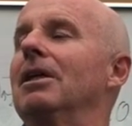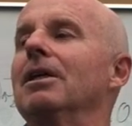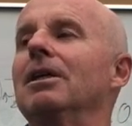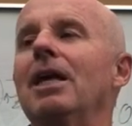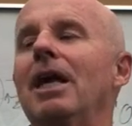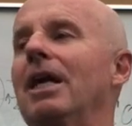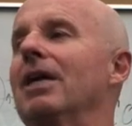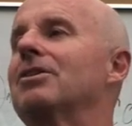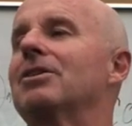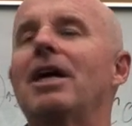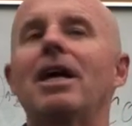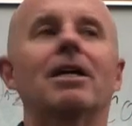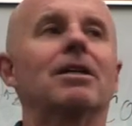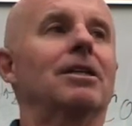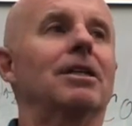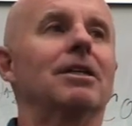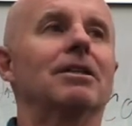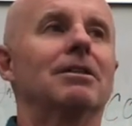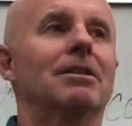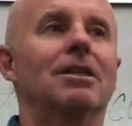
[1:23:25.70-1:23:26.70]
Yeah,
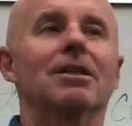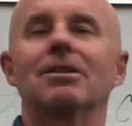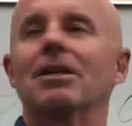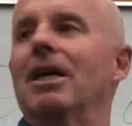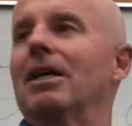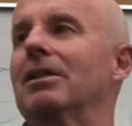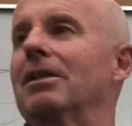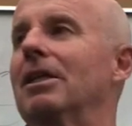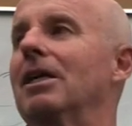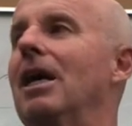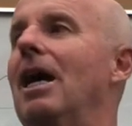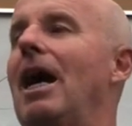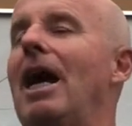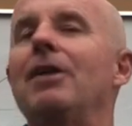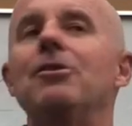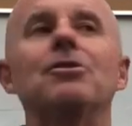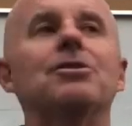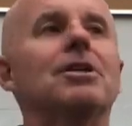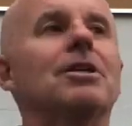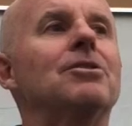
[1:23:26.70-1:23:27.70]
exactly.
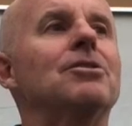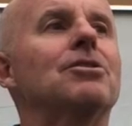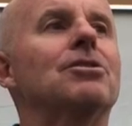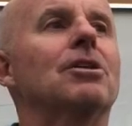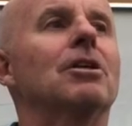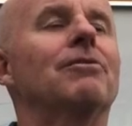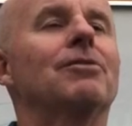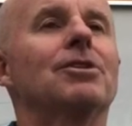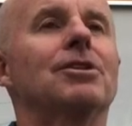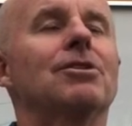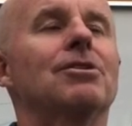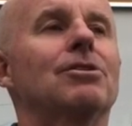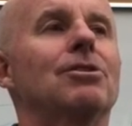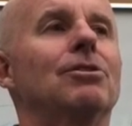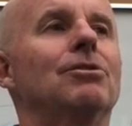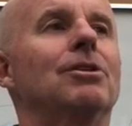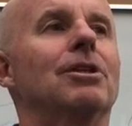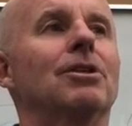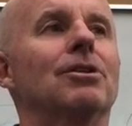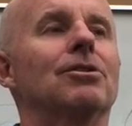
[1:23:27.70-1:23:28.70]
And there's other services
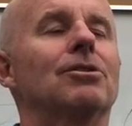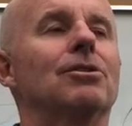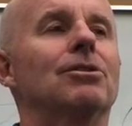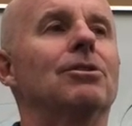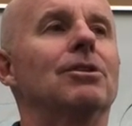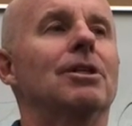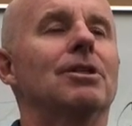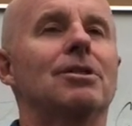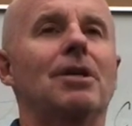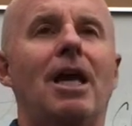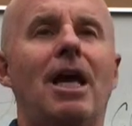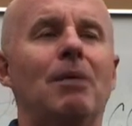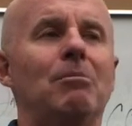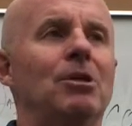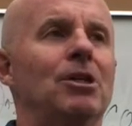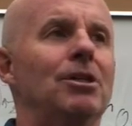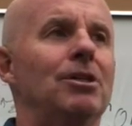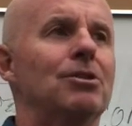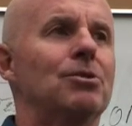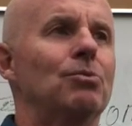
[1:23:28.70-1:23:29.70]
too that'll do this.
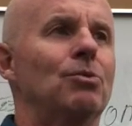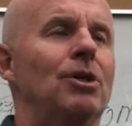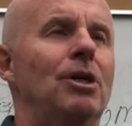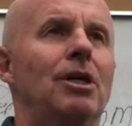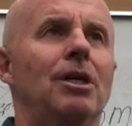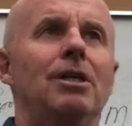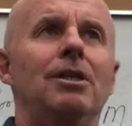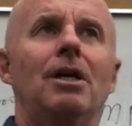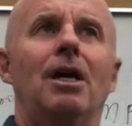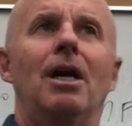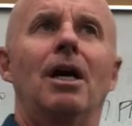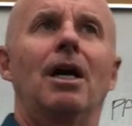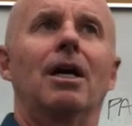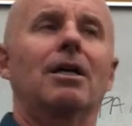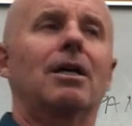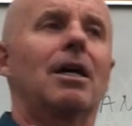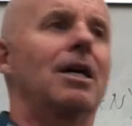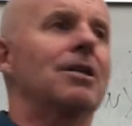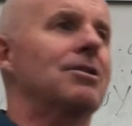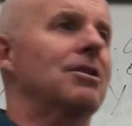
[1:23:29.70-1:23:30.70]
Emma is one,
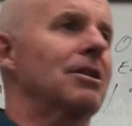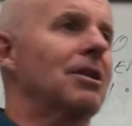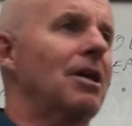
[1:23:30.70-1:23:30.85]
Constant